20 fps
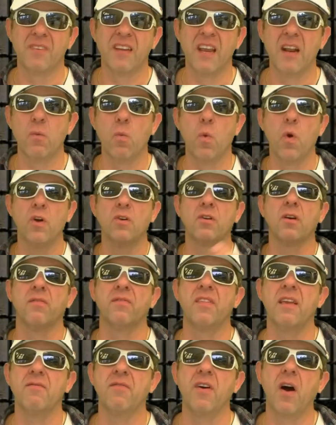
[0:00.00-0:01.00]
get worked
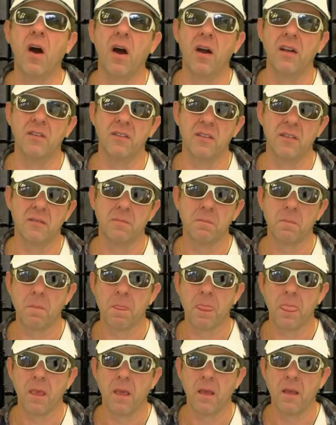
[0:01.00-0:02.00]
off their fines.
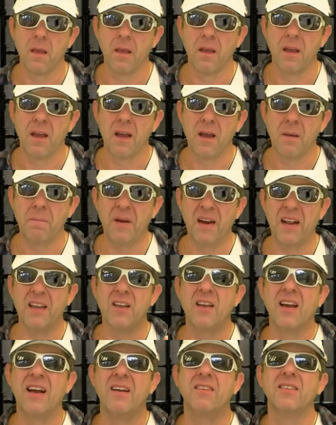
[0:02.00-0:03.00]
But it